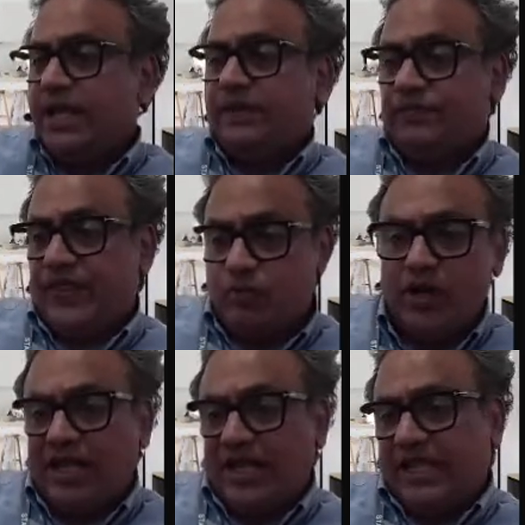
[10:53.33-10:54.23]
they would
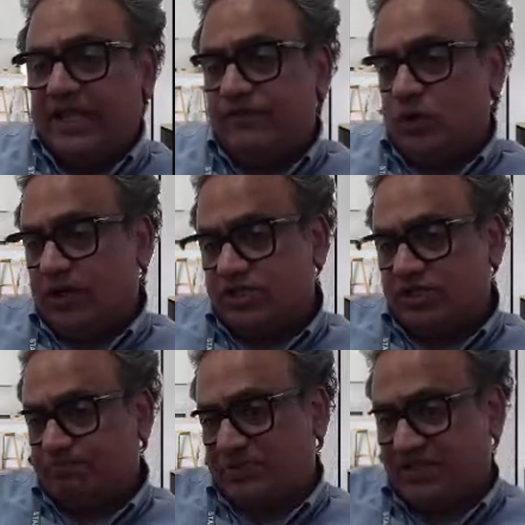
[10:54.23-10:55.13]
give you a
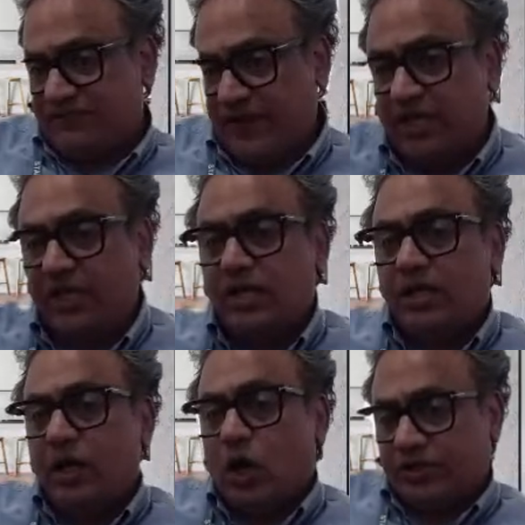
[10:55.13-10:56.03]
specific
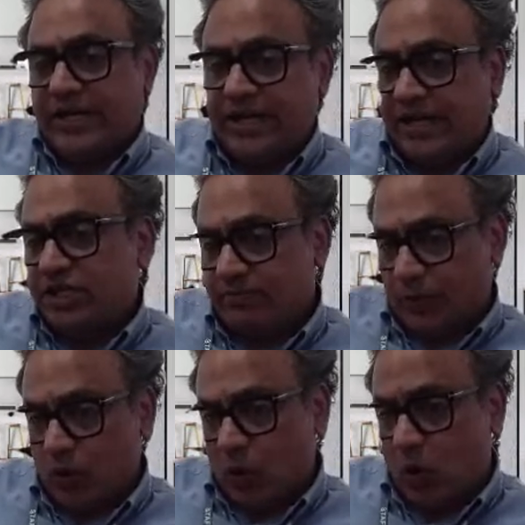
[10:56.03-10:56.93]
authentication
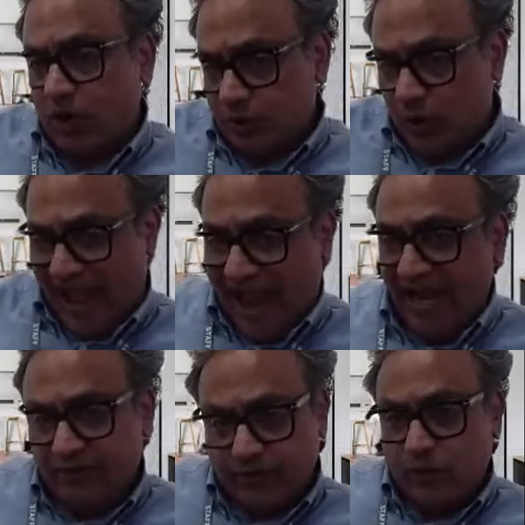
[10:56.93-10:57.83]
protocol to add
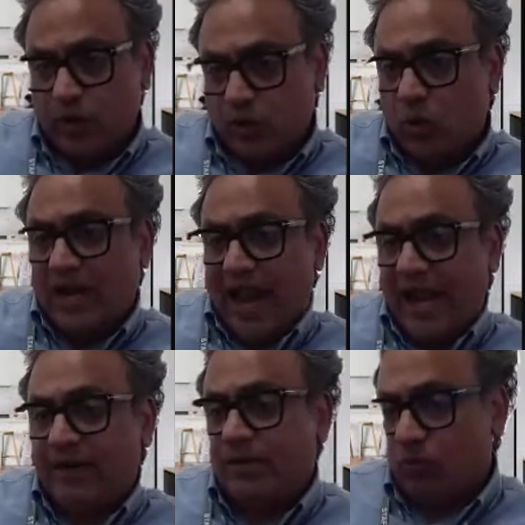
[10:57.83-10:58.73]
to your Google
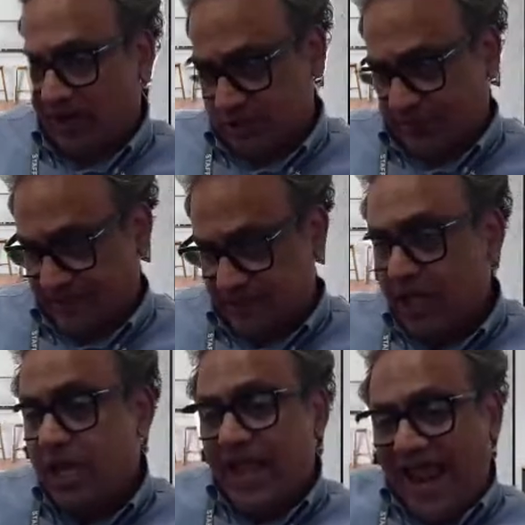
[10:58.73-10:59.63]
admin workspace.
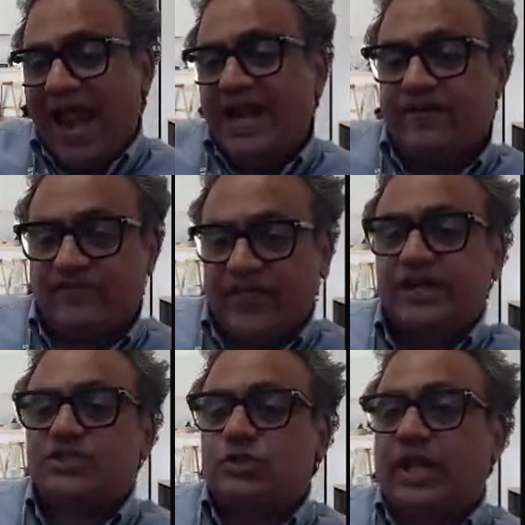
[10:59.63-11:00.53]
Add it there
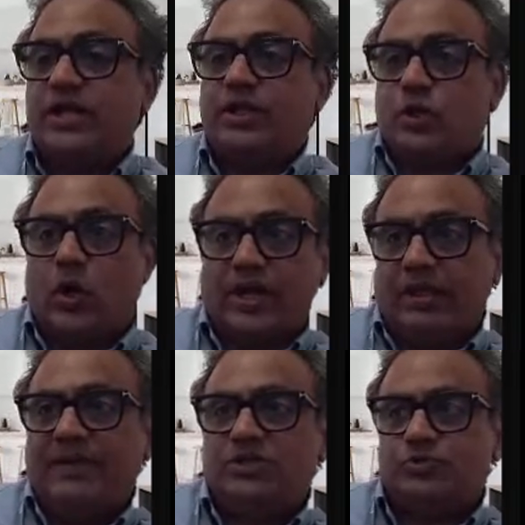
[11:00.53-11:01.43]
so that your
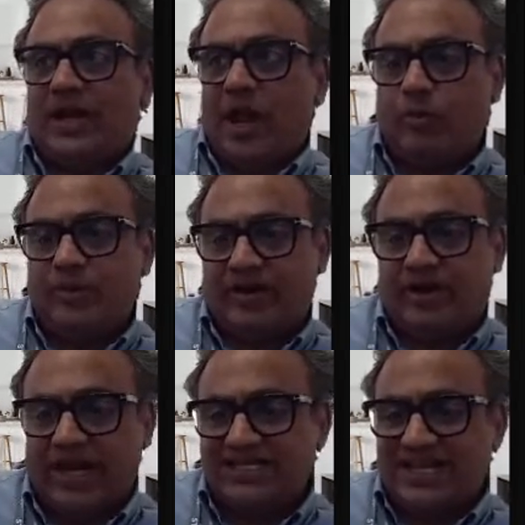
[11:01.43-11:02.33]
emails will now be
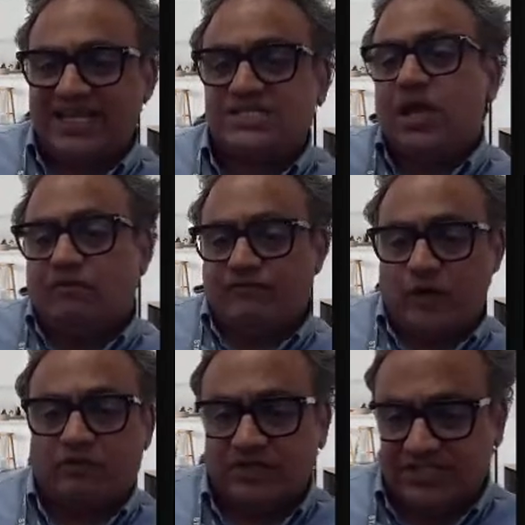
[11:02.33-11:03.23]
recognized as
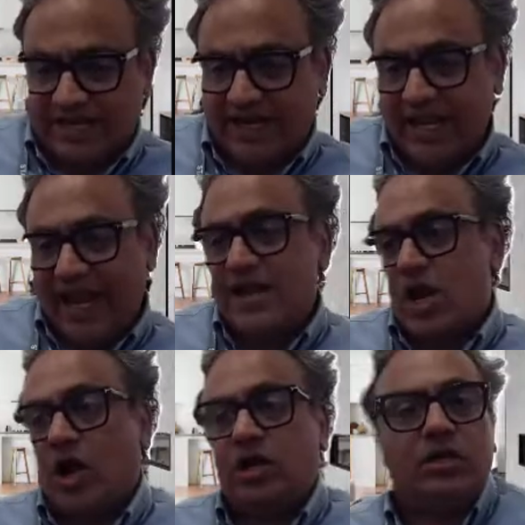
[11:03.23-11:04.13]
one-on-one sending and
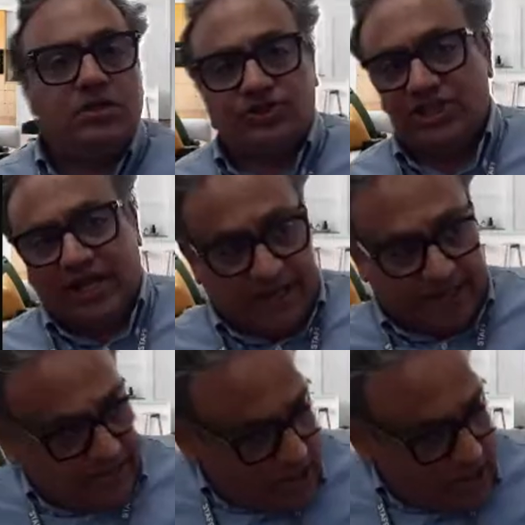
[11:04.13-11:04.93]
not generic.